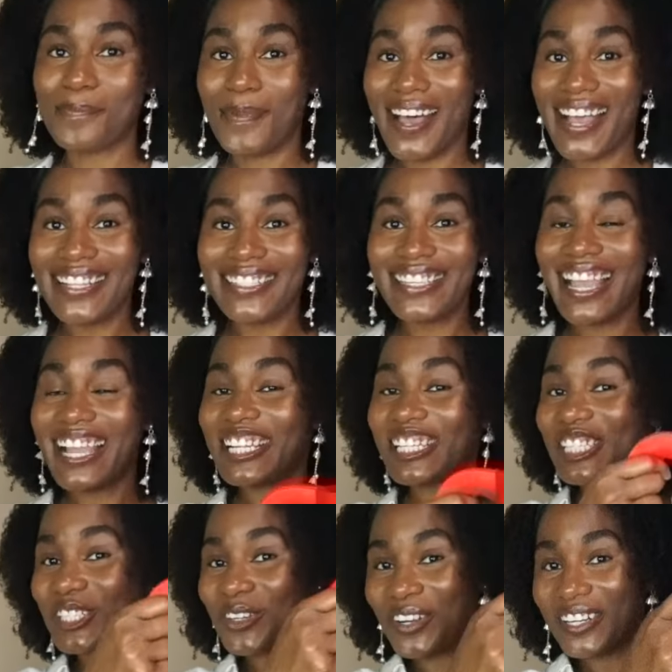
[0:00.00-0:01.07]
But I
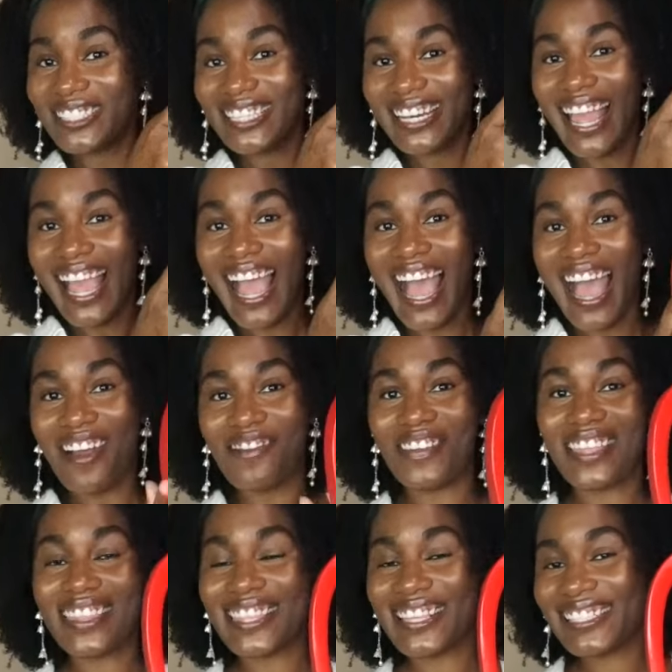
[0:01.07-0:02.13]
sure did
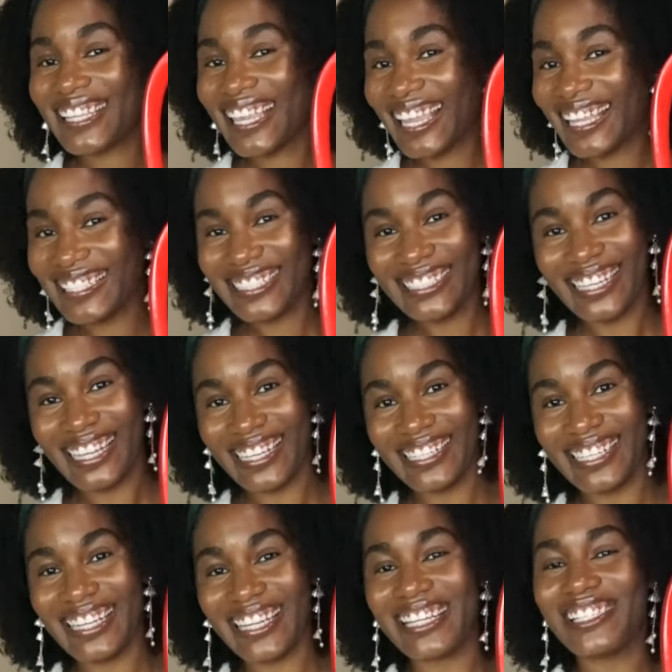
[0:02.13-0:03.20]
have this handy
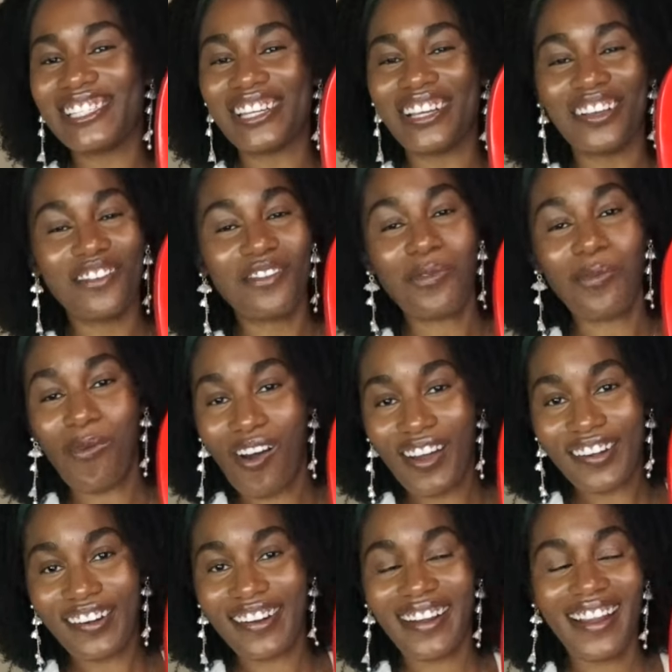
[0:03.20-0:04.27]
dandy jug of
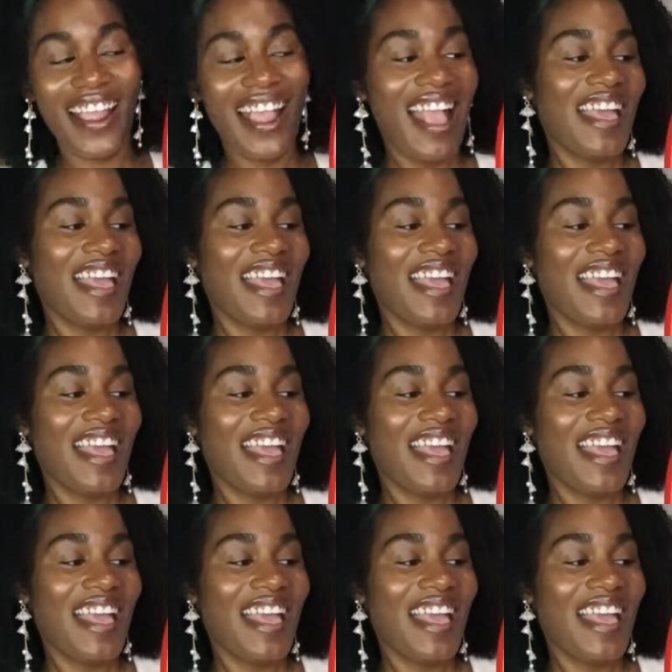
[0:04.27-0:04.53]
water